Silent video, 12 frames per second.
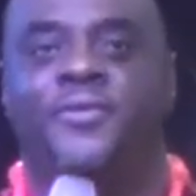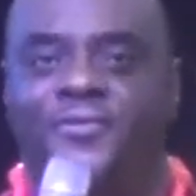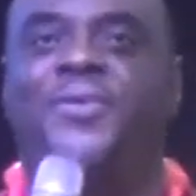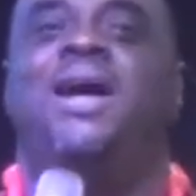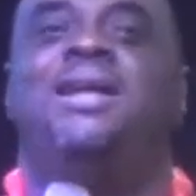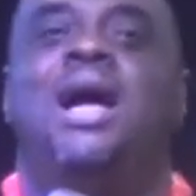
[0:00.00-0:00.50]

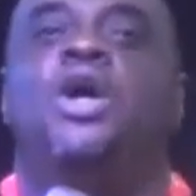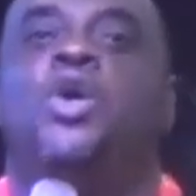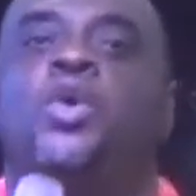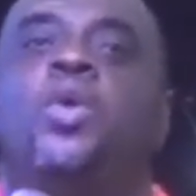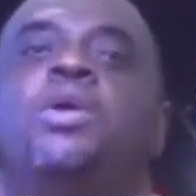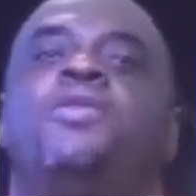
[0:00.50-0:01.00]
Father,
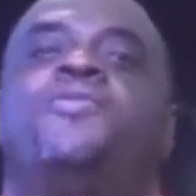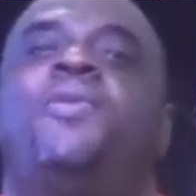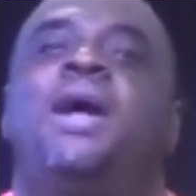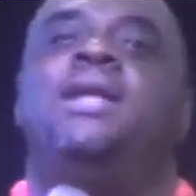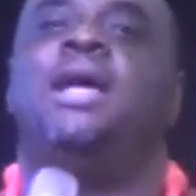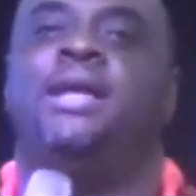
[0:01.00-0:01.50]

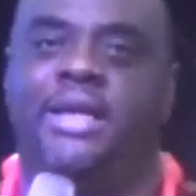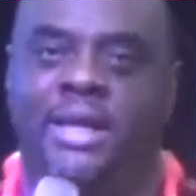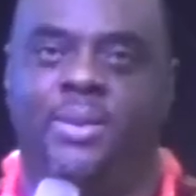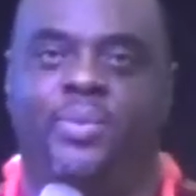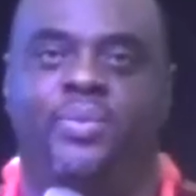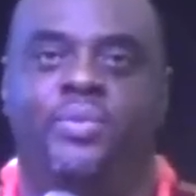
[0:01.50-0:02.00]
glorify thy
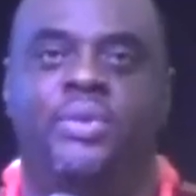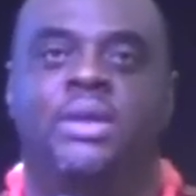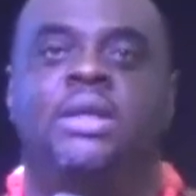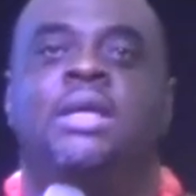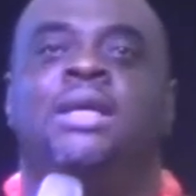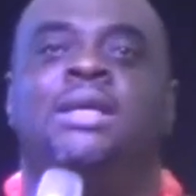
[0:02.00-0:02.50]
name.
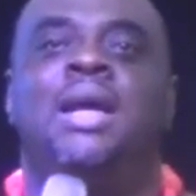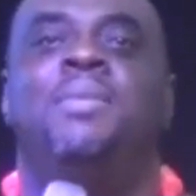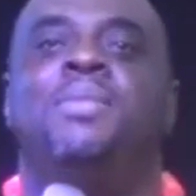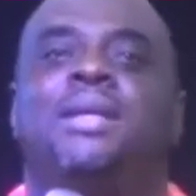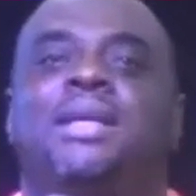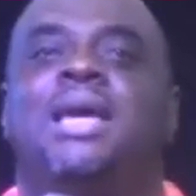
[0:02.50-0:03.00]

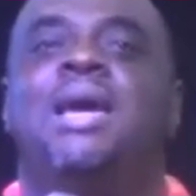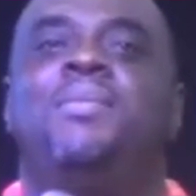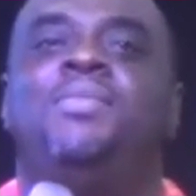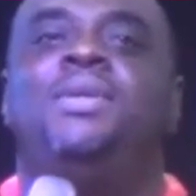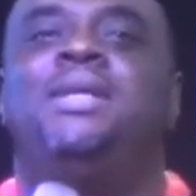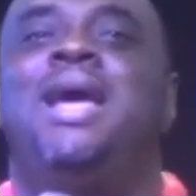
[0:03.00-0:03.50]
Then
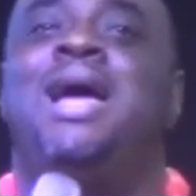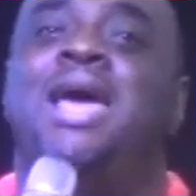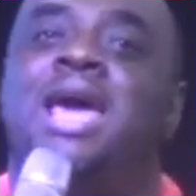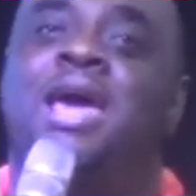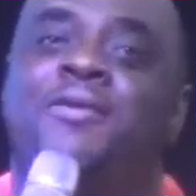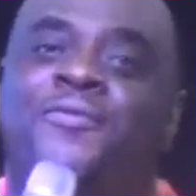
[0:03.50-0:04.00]
came there
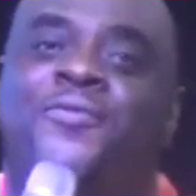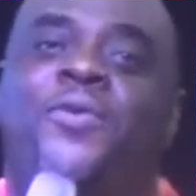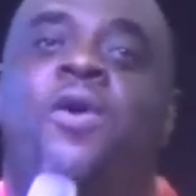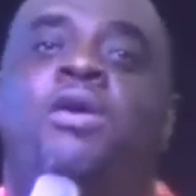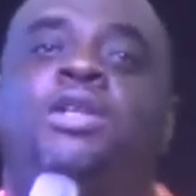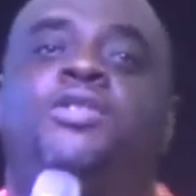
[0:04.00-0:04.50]
a
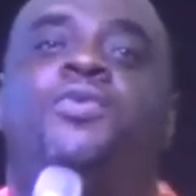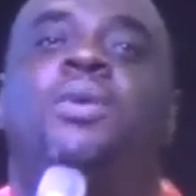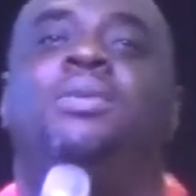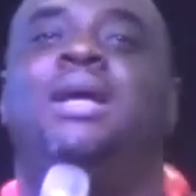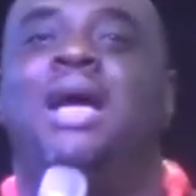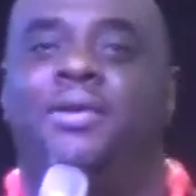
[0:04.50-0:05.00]
voice
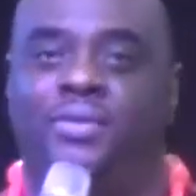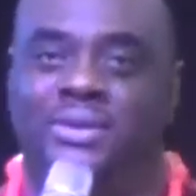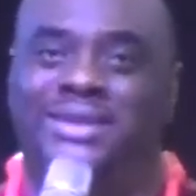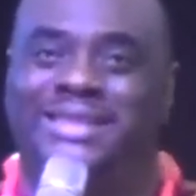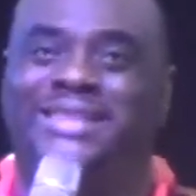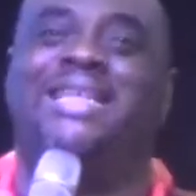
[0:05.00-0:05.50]
from
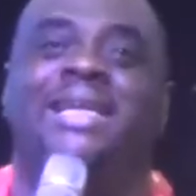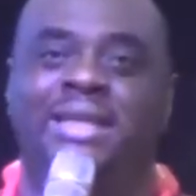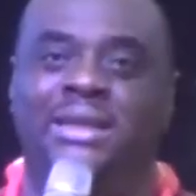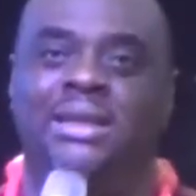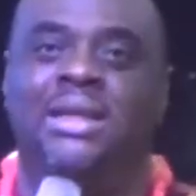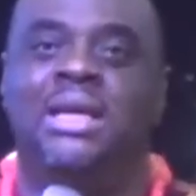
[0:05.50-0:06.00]
heaven
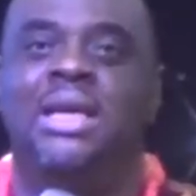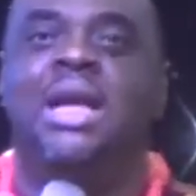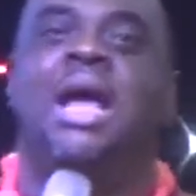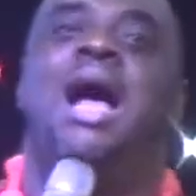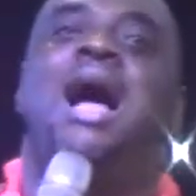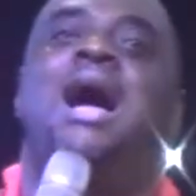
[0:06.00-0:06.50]
saying,
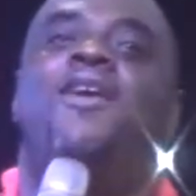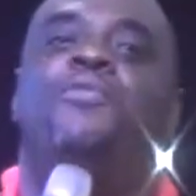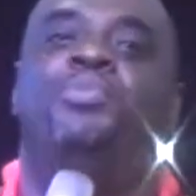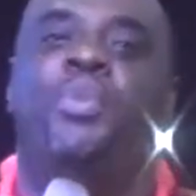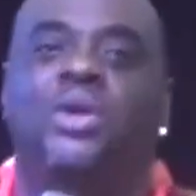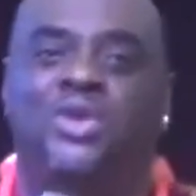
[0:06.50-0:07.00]
I have
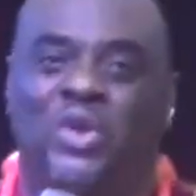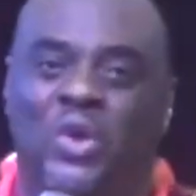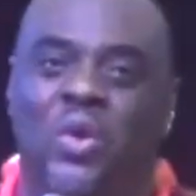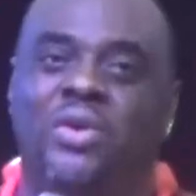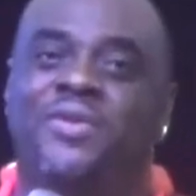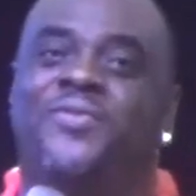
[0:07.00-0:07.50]
both
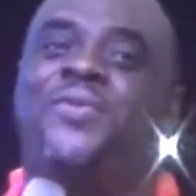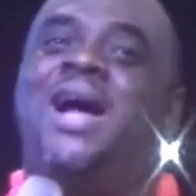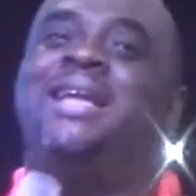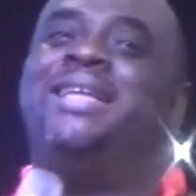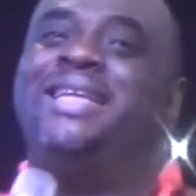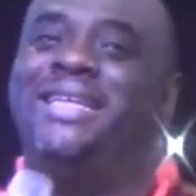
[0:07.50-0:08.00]

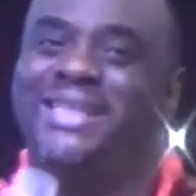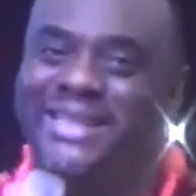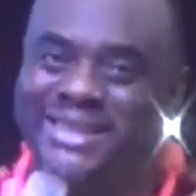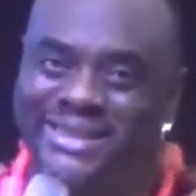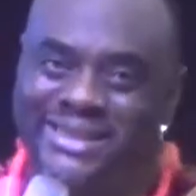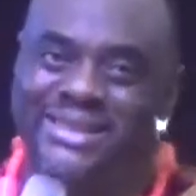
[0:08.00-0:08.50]
glorified
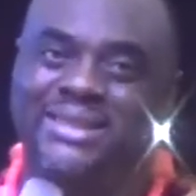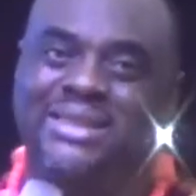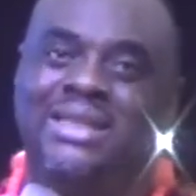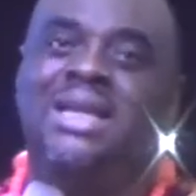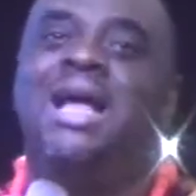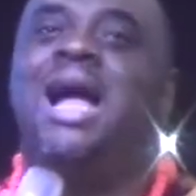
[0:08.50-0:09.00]
it
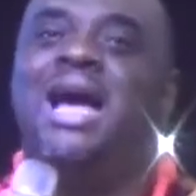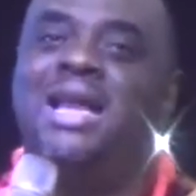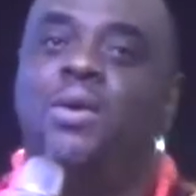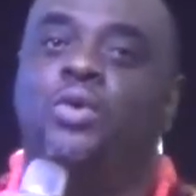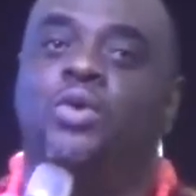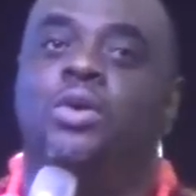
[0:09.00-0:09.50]
and
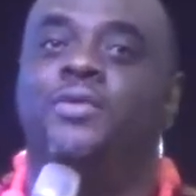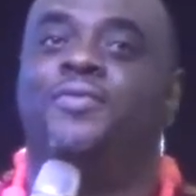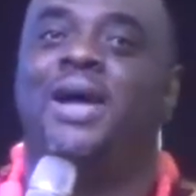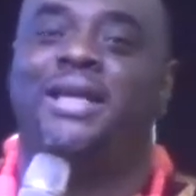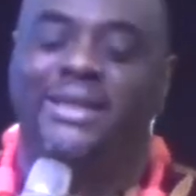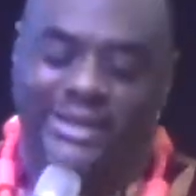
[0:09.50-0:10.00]
I will
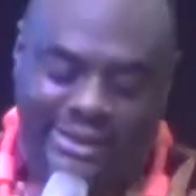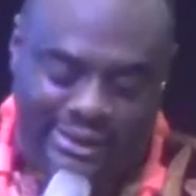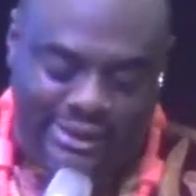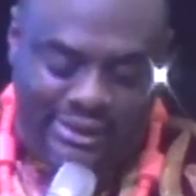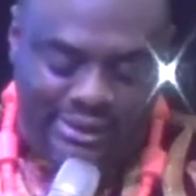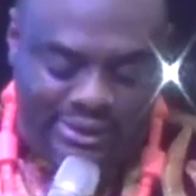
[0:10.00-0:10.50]
glorify
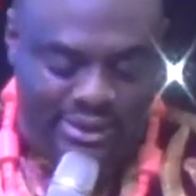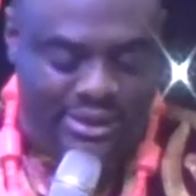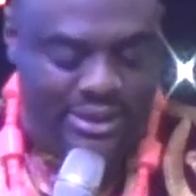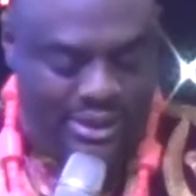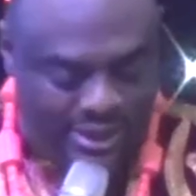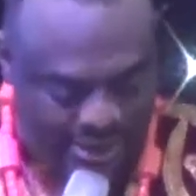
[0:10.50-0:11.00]
it
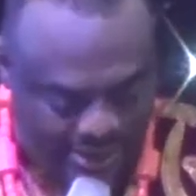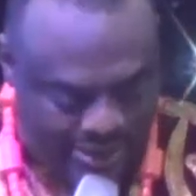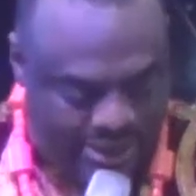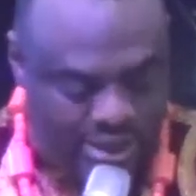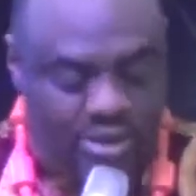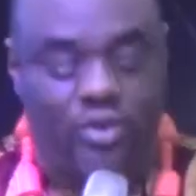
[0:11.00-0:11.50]

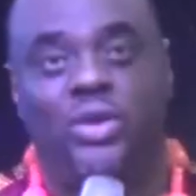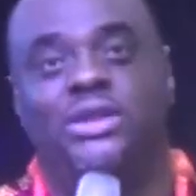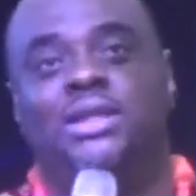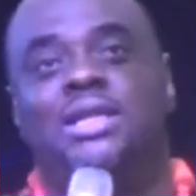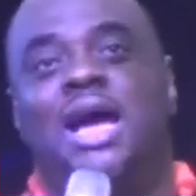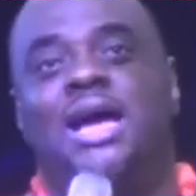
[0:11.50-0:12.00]
again.
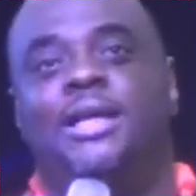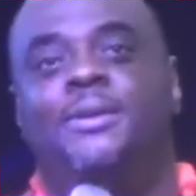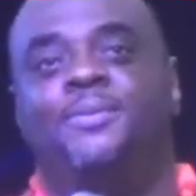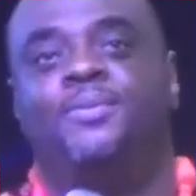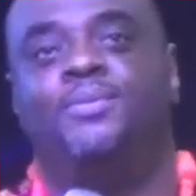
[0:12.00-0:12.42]
29.